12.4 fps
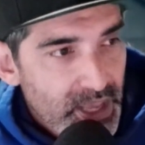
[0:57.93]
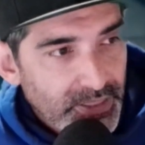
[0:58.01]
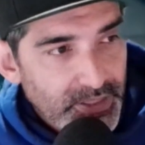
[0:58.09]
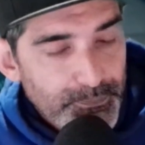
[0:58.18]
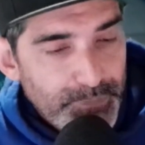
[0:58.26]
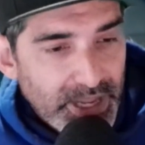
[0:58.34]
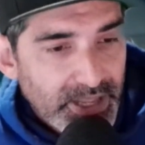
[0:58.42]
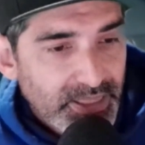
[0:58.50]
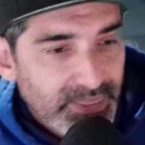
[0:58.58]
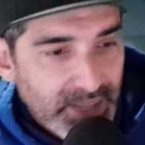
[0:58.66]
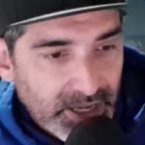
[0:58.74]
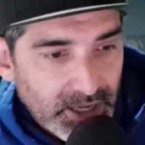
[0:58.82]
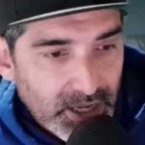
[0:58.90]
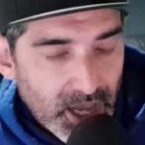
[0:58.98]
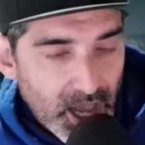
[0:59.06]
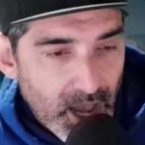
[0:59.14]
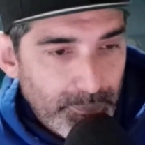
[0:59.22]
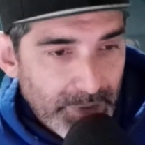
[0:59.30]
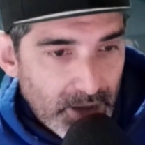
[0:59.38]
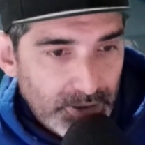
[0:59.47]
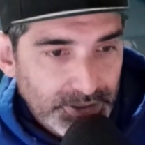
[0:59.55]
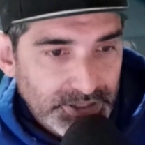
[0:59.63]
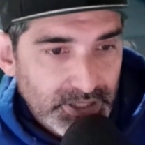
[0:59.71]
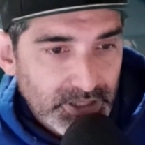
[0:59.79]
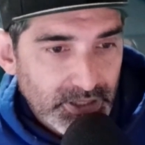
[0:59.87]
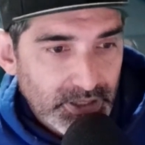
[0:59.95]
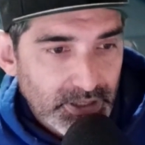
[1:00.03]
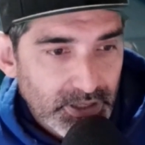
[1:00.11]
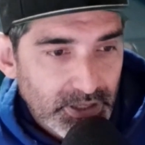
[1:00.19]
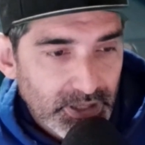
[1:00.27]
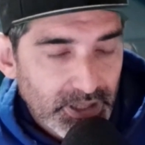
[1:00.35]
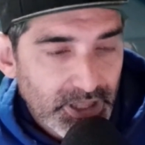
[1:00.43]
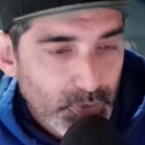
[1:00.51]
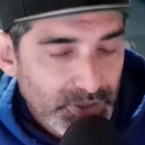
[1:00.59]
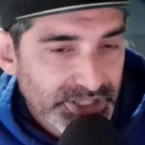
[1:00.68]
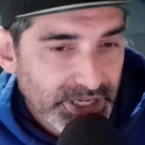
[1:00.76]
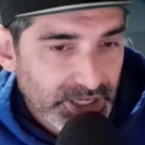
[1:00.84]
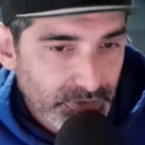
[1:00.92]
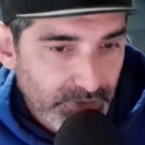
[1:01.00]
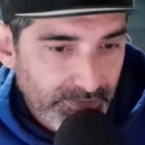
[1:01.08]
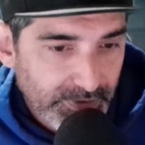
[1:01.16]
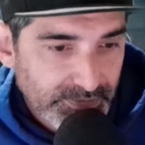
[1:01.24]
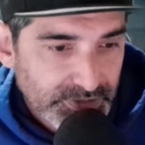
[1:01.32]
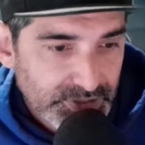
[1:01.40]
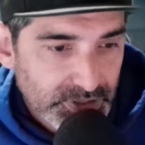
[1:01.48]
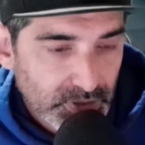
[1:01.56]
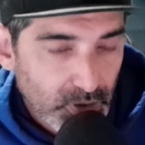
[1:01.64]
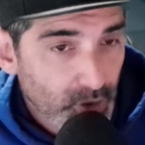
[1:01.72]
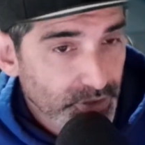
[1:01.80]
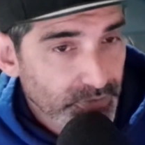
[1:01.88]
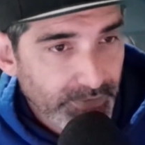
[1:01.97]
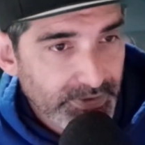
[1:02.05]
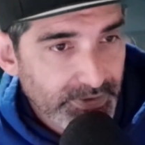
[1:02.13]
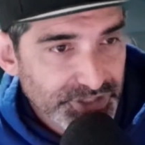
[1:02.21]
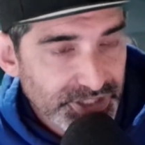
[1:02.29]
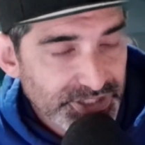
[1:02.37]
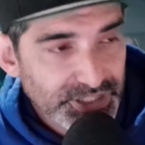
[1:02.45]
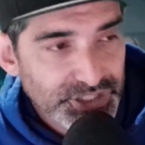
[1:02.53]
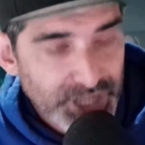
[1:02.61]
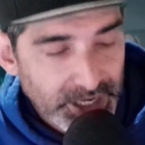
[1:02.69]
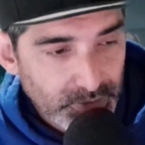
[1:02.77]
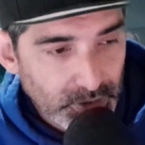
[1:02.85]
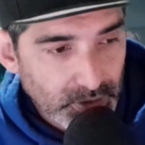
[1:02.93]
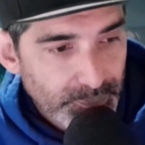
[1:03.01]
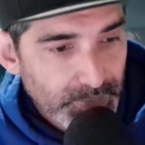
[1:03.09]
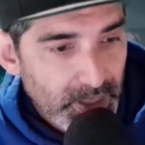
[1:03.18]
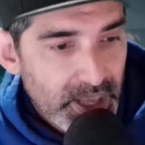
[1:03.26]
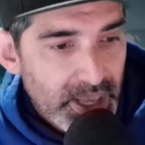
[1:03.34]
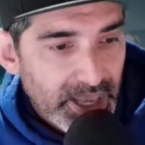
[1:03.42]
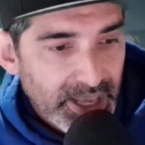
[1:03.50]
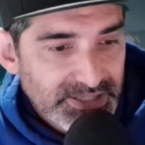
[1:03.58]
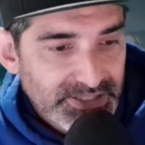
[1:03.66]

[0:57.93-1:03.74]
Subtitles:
The big thing about liquid staking derivatives or derivatives just in general is